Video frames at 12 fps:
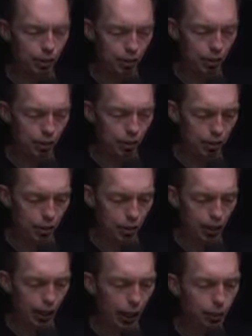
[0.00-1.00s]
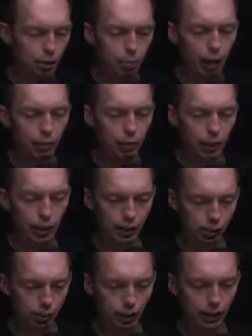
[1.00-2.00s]
version. I always pay for
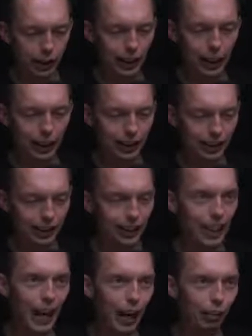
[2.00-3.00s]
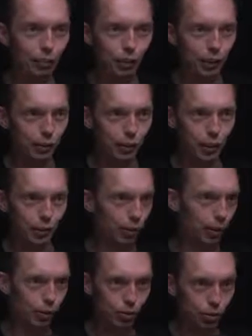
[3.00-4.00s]
things whenever I can get the ad-free version,
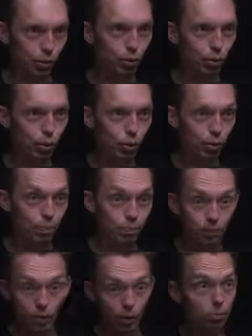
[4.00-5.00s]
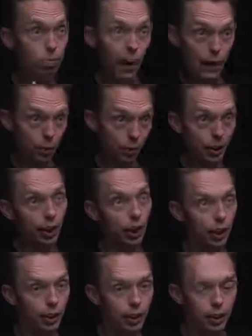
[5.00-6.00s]
whether it's YouTube,
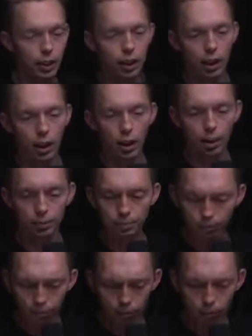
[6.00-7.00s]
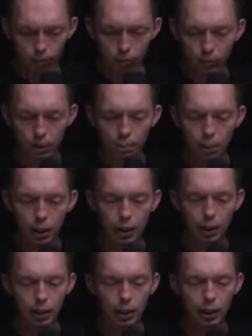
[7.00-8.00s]
Patreon.
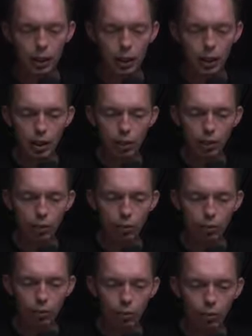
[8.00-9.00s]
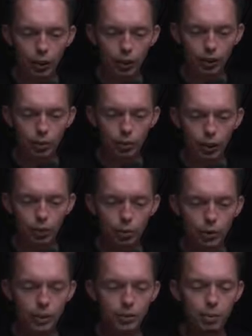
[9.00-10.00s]
But what I'll do
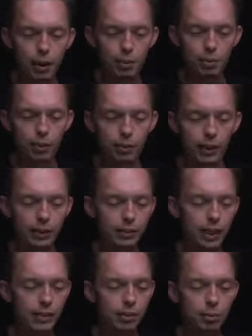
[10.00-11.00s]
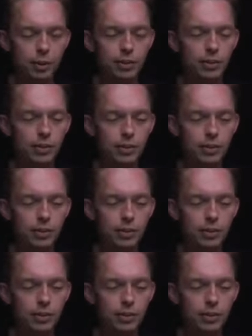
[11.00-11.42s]
with Instapaper is, like, say someone